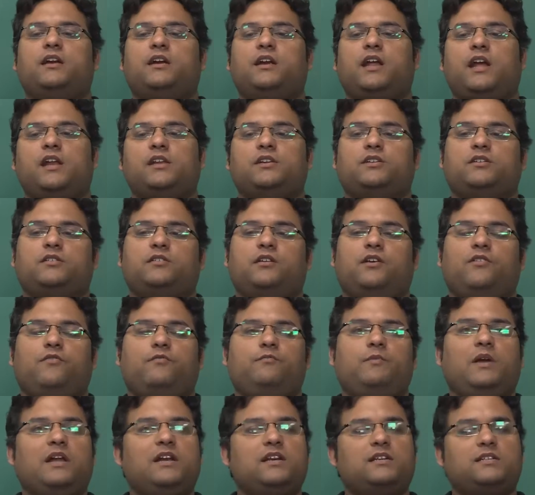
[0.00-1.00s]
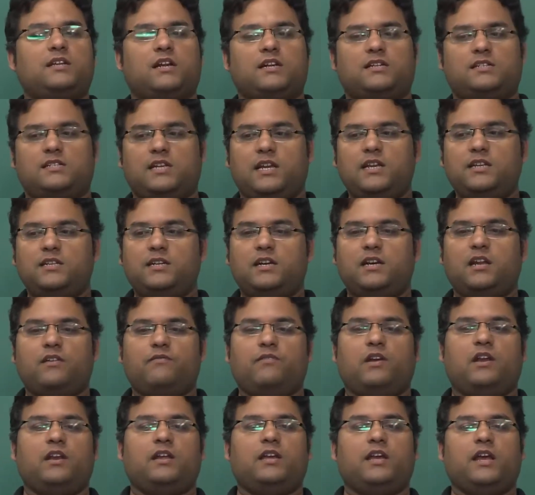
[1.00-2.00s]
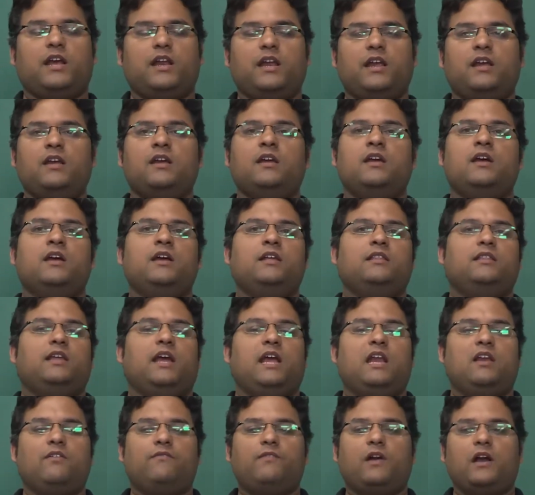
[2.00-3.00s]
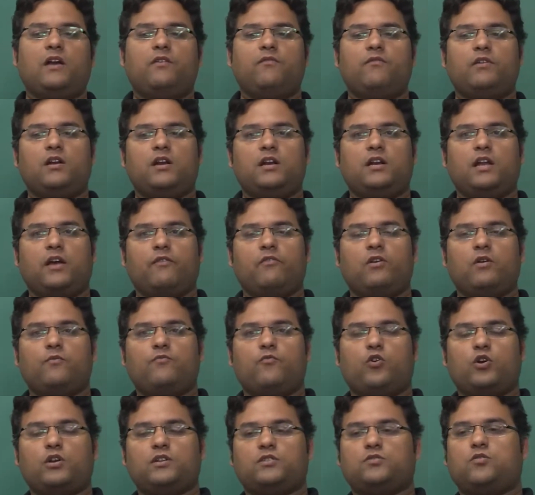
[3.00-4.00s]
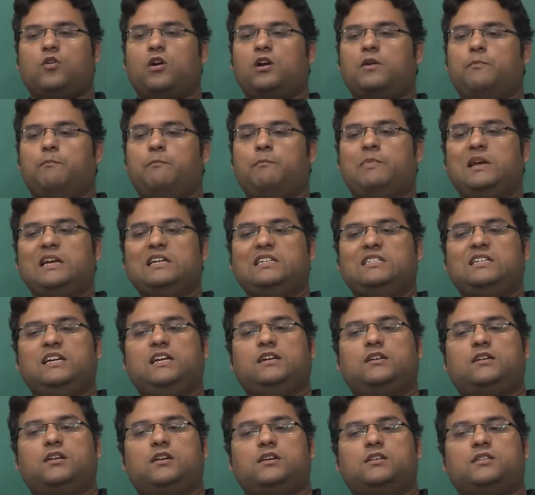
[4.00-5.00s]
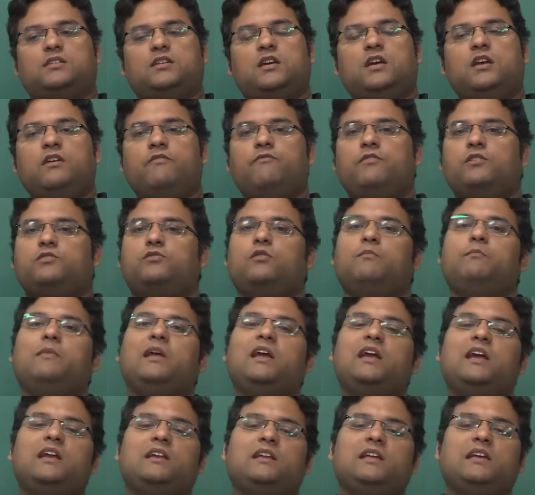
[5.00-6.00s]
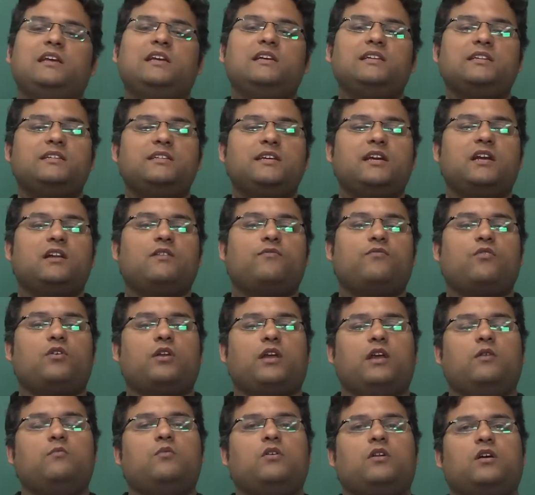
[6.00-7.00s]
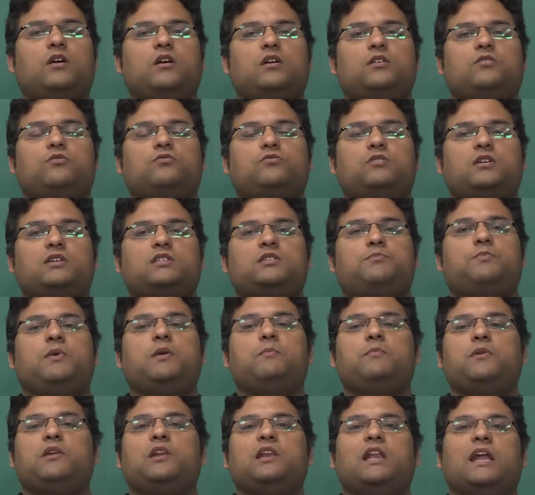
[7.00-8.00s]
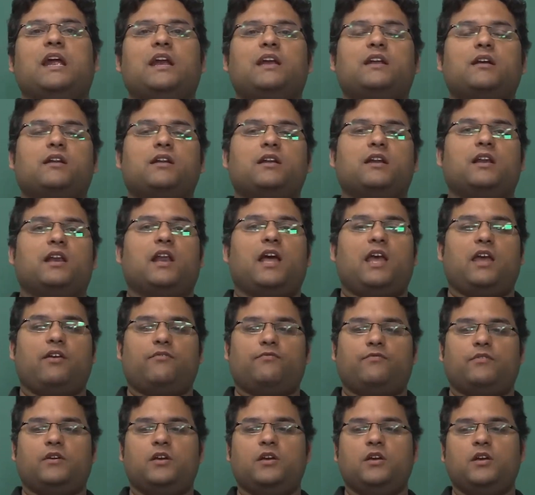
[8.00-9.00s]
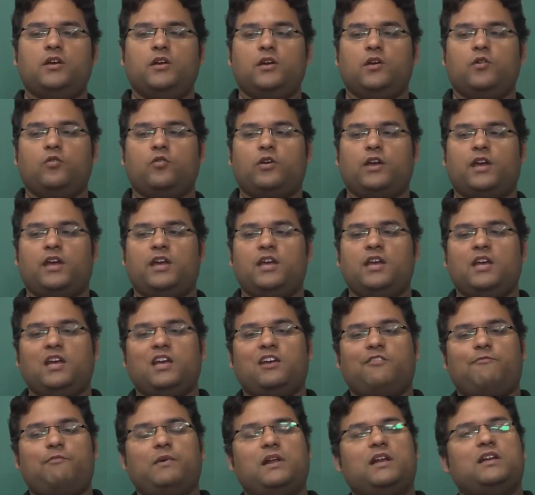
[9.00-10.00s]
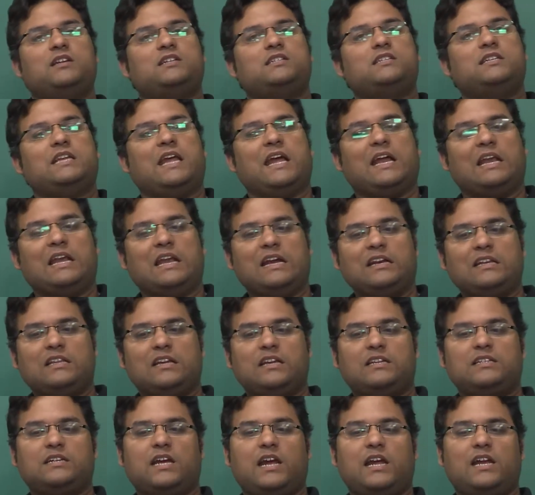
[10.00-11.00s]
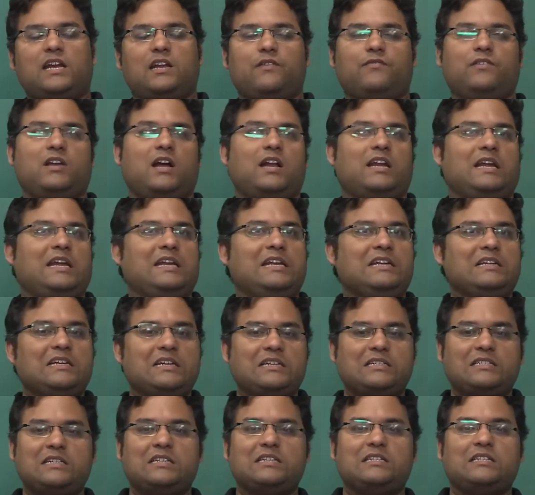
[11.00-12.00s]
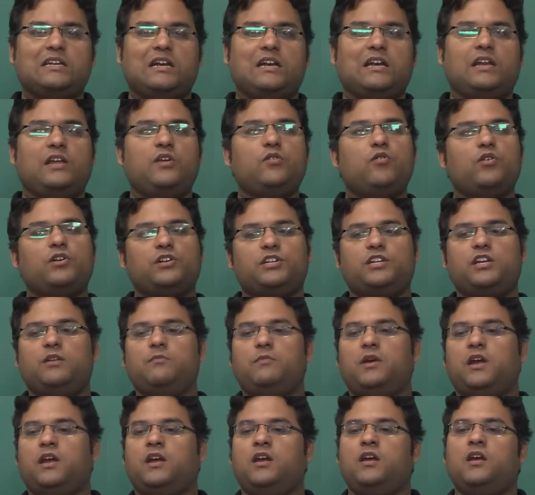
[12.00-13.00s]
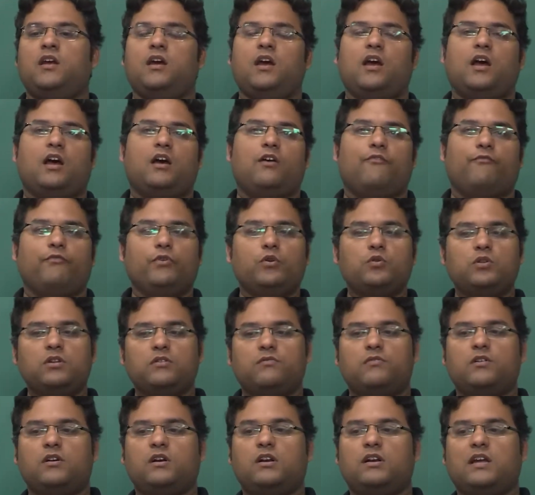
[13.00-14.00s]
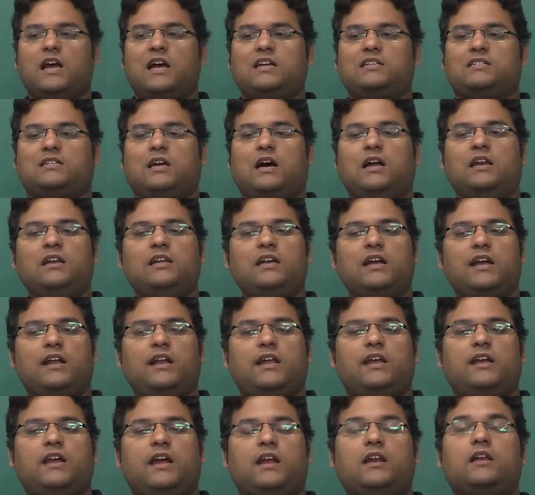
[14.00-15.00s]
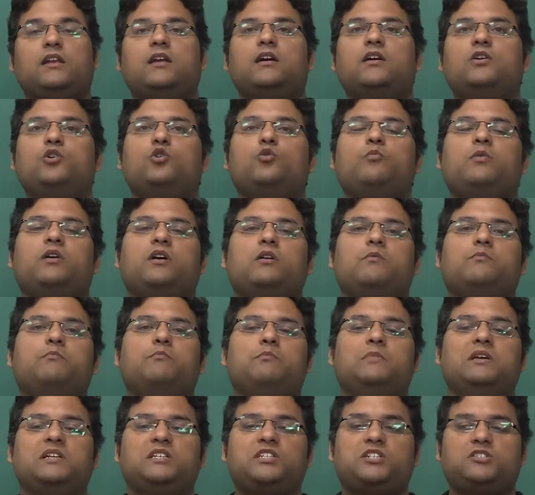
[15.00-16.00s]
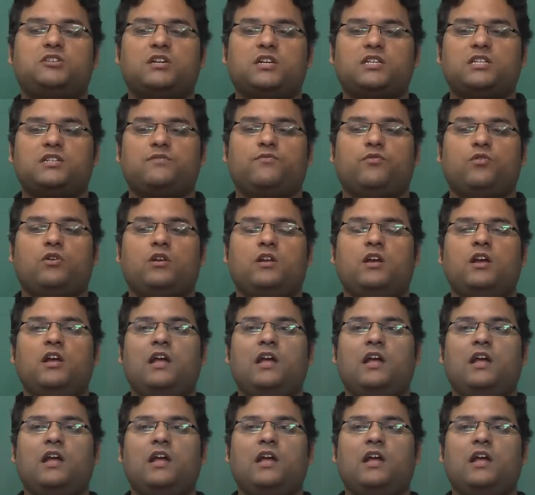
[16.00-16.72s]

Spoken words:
attention. If parents are sensitive and caring, the infant will develop what is called basic trust, which will make it easier for him or her to trust people later in life. Okay. If parents neglect the child, if they are inconsistent, he or she may view the world as uncaring and learn to become mistrustful